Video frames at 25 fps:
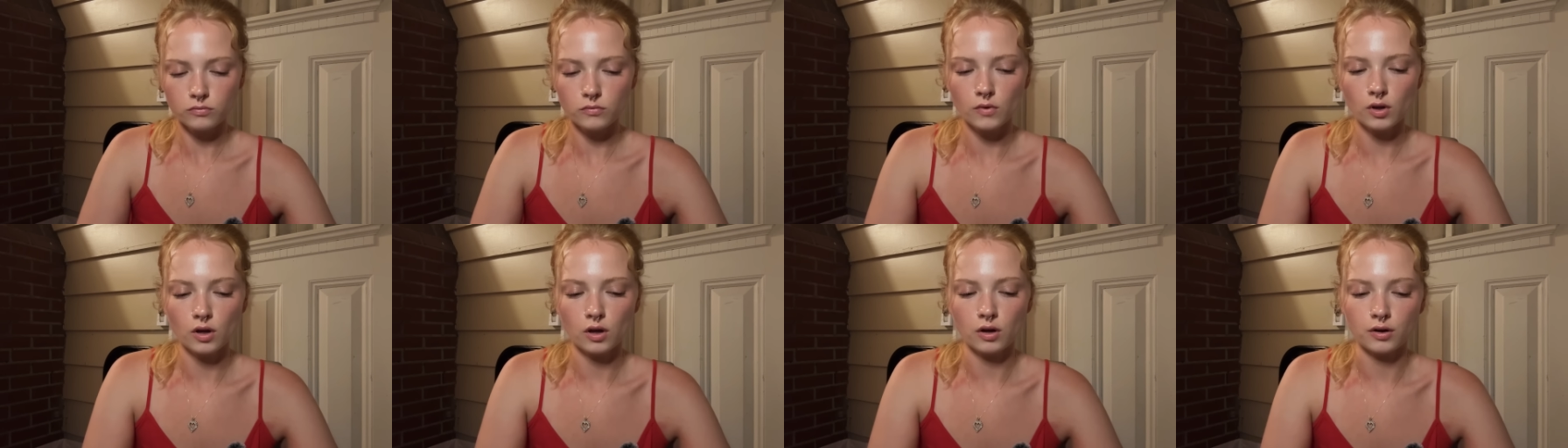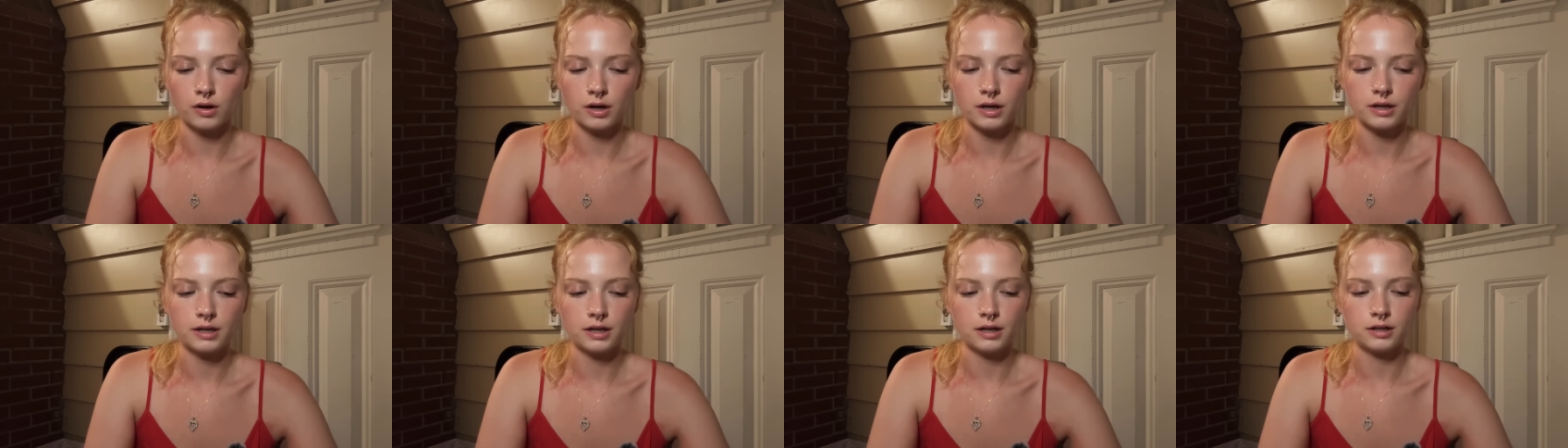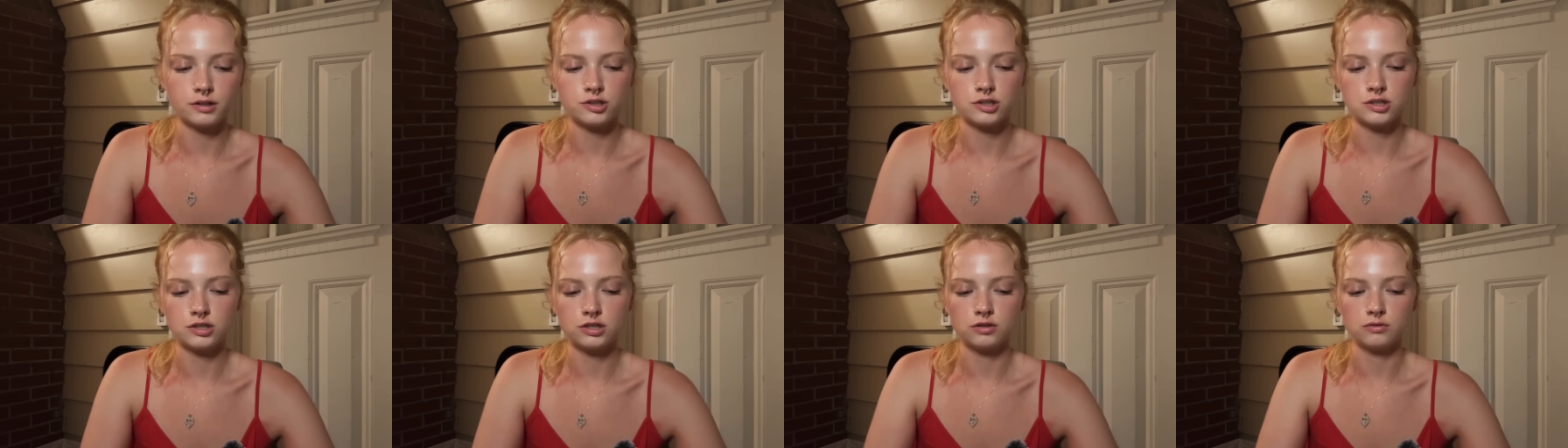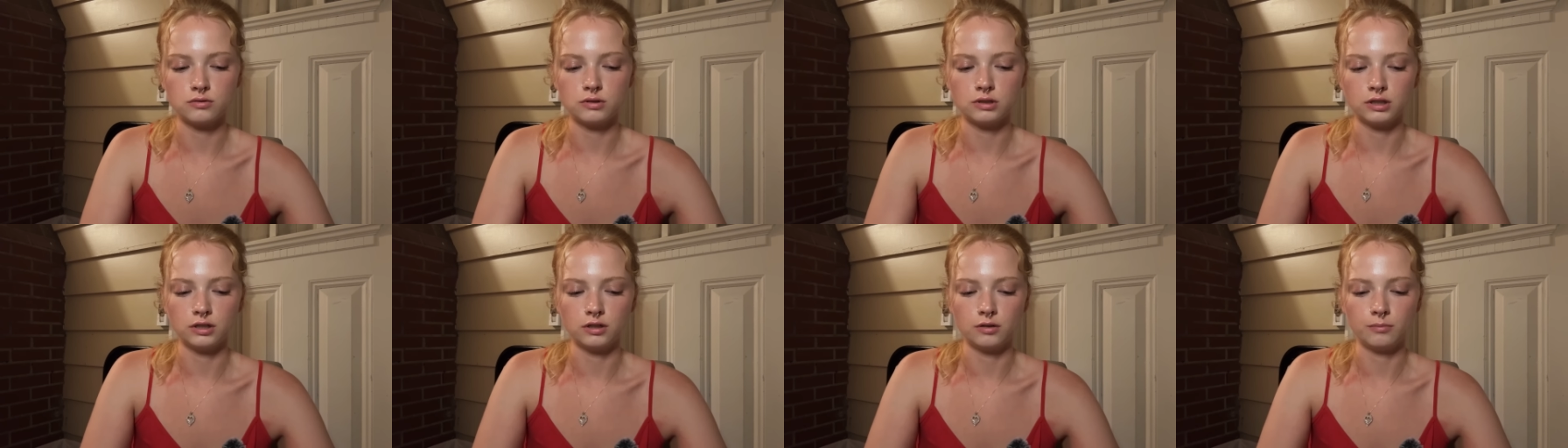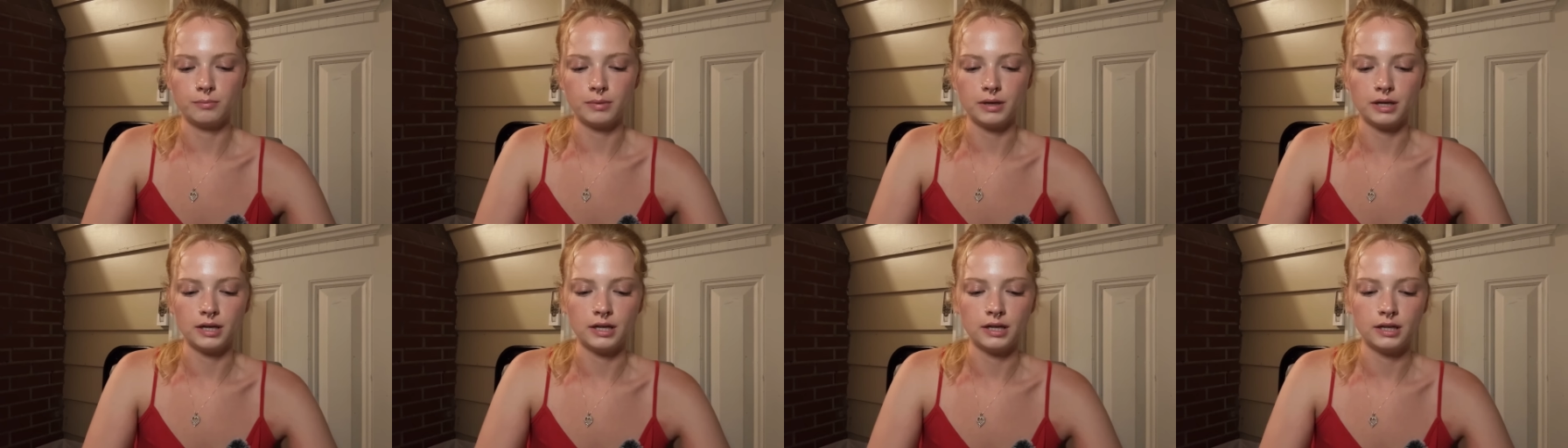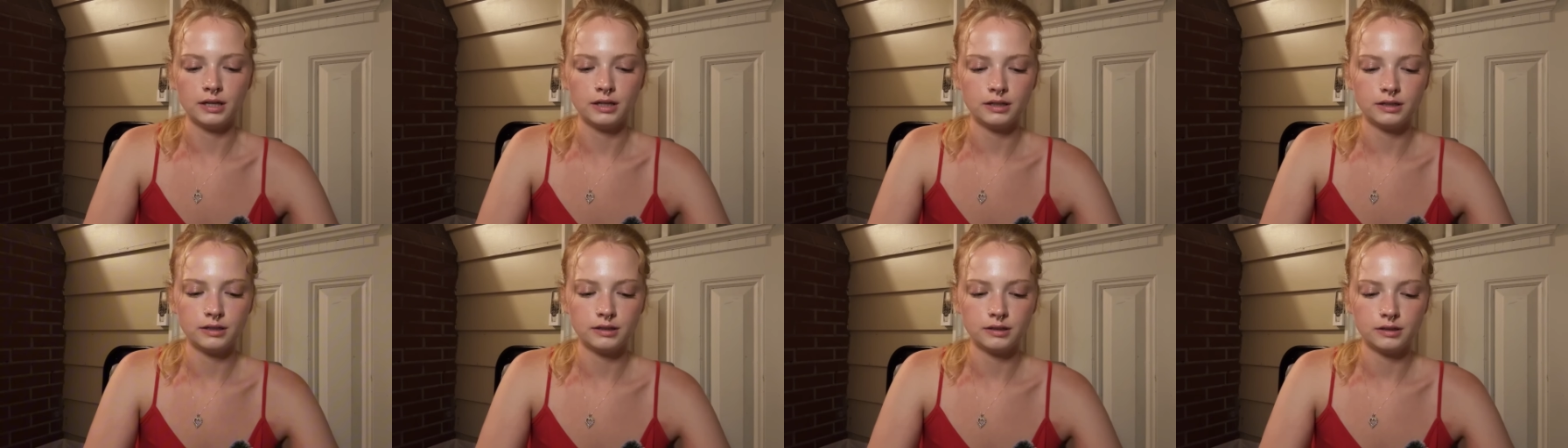Alright, I'll just do a little bit
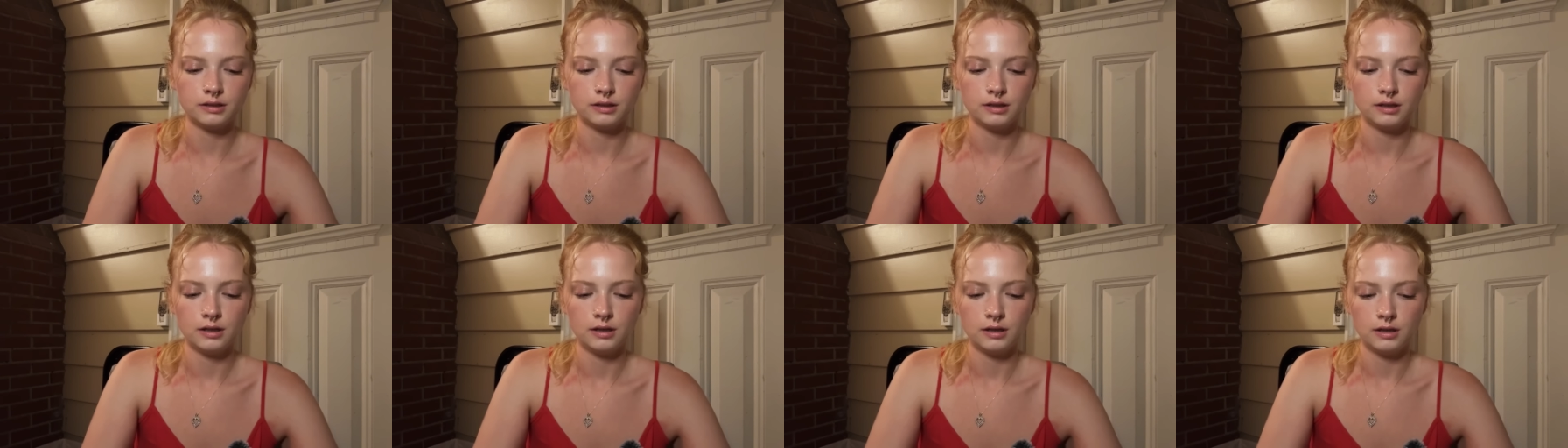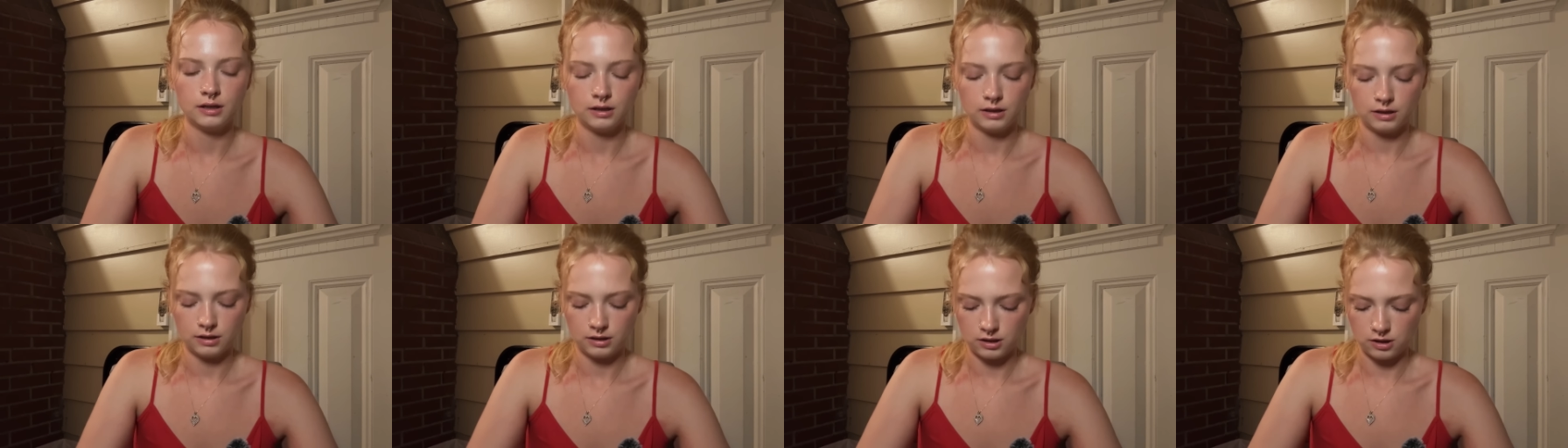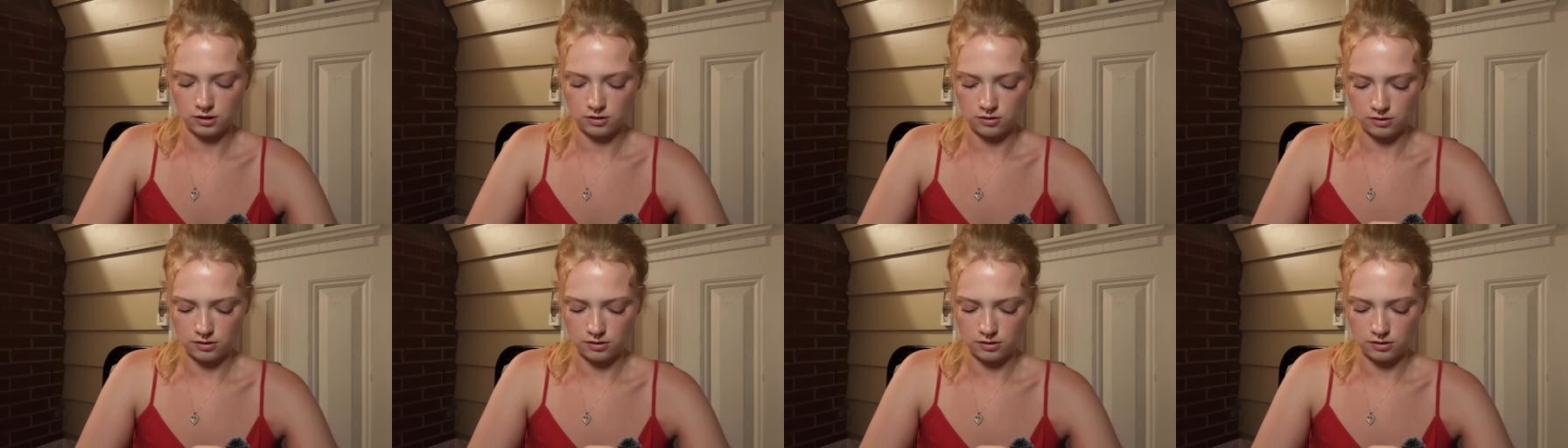here